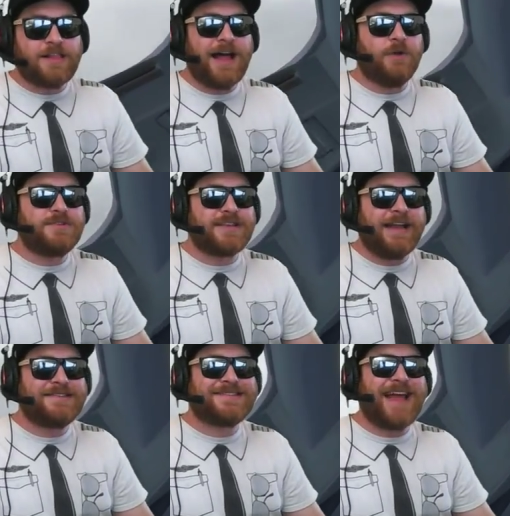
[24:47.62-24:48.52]
cloud
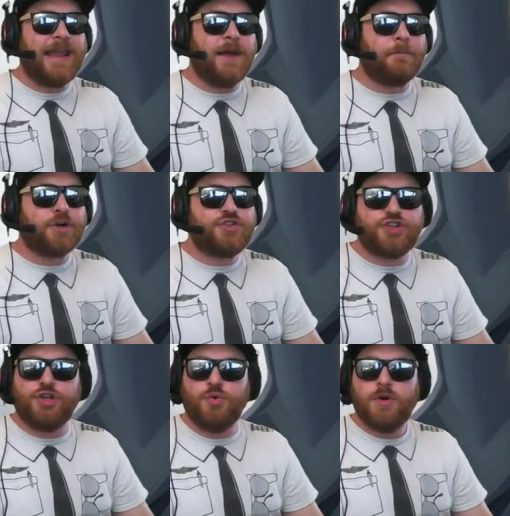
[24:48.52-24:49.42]
set, set number
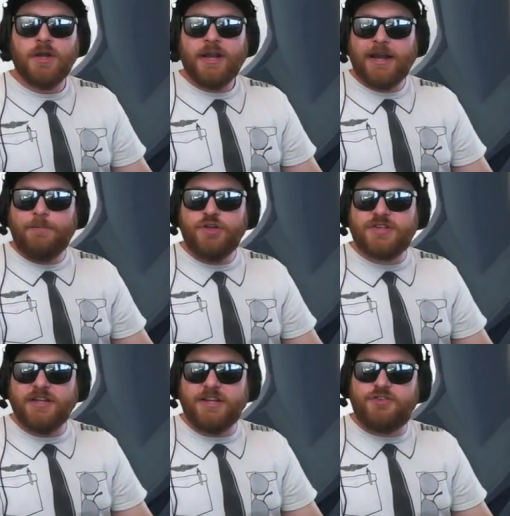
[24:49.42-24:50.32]
2, and I'm
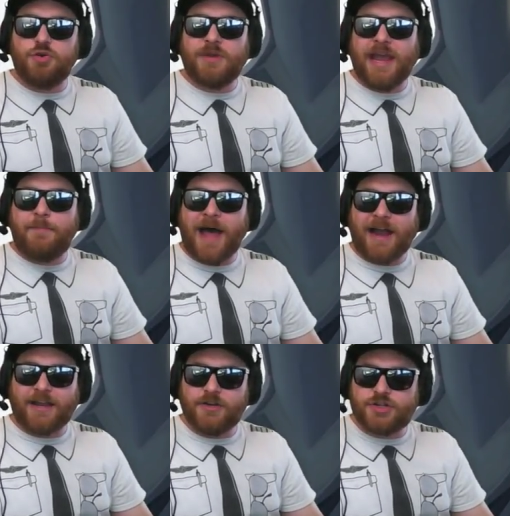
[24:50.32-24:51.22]
using the 2K
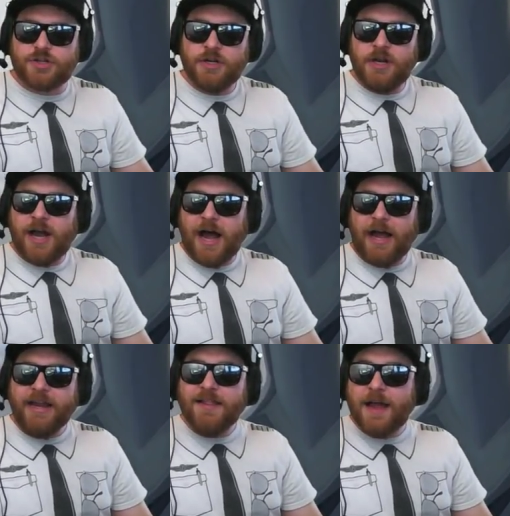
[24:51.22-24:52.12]
package. Eli